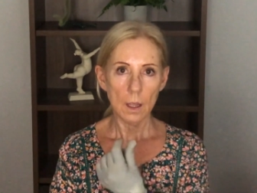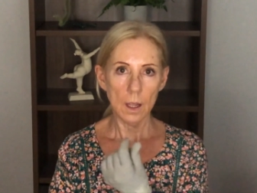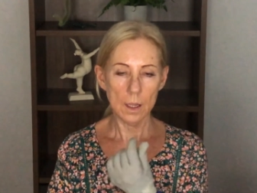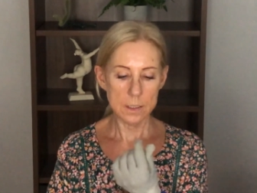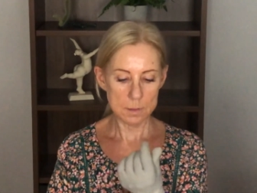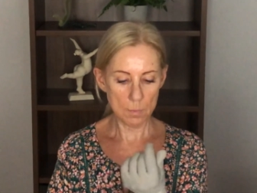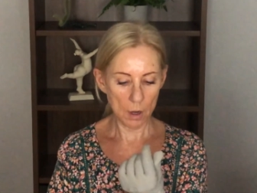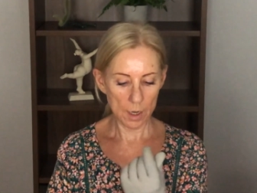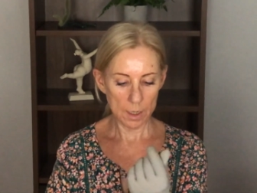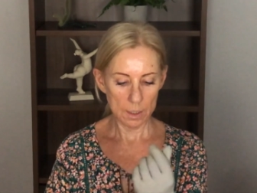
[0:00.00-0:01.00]
And
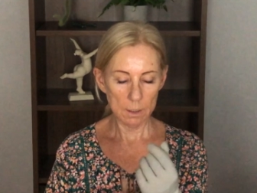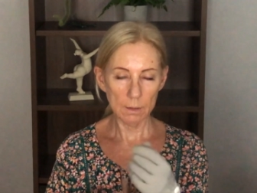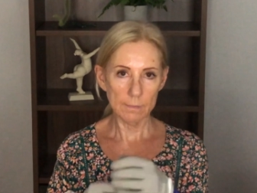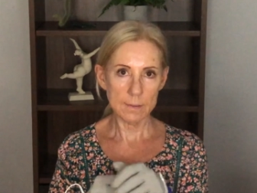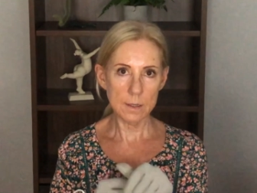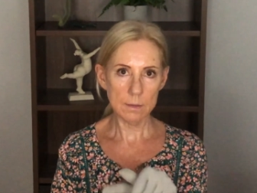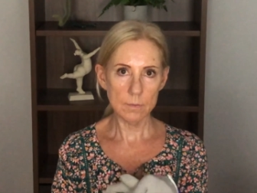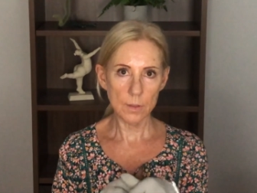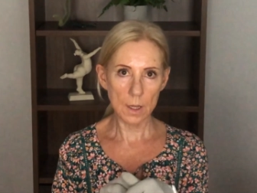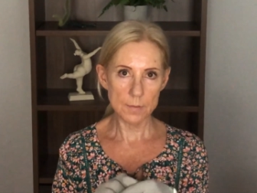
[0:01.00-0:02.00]
my
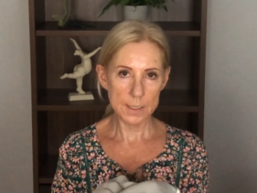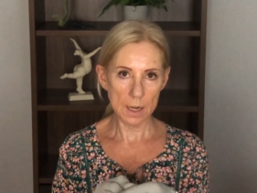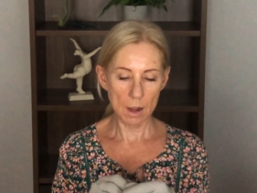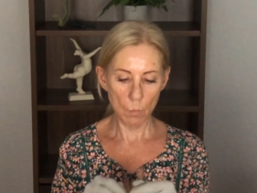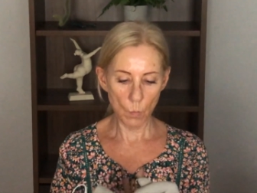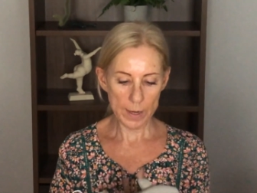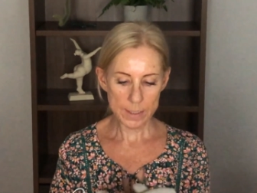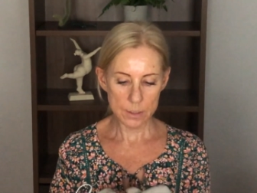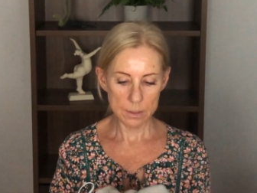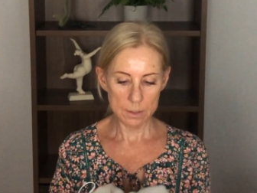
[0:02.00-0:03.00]
conductive gloves are
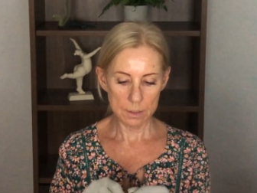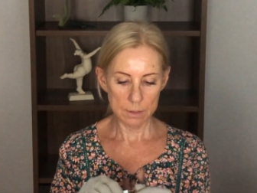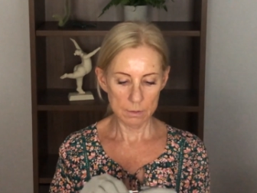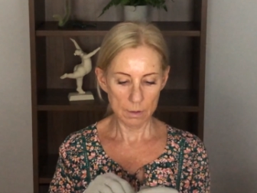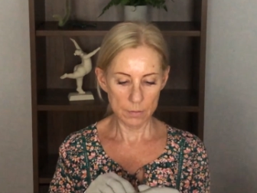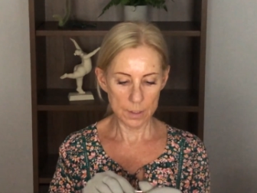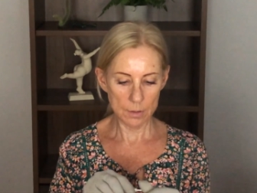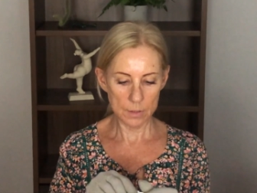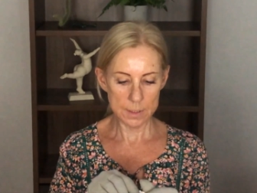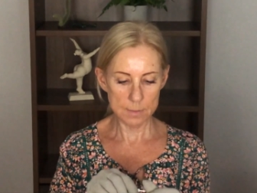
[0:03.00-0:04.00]
wet. I think
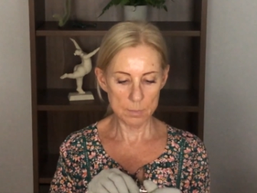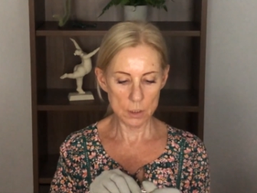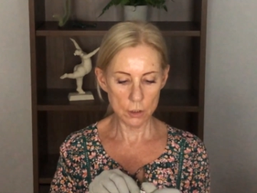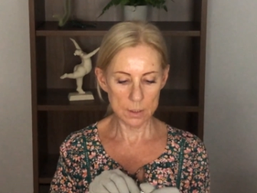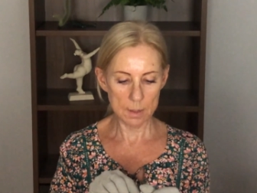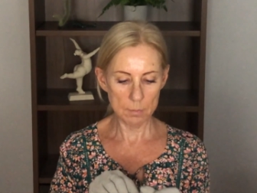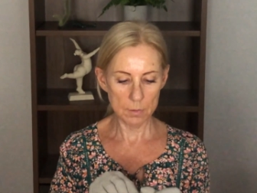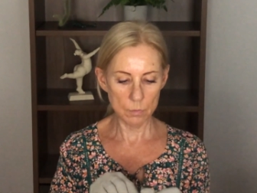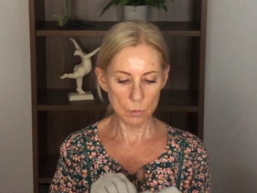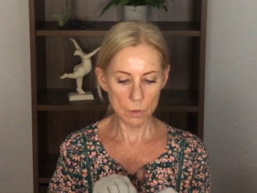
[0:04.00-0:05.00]
I did mention that
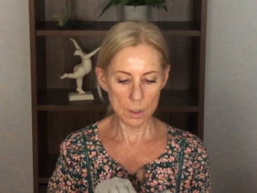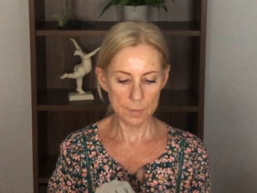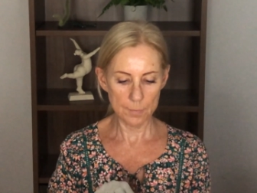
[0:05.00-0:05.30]
before.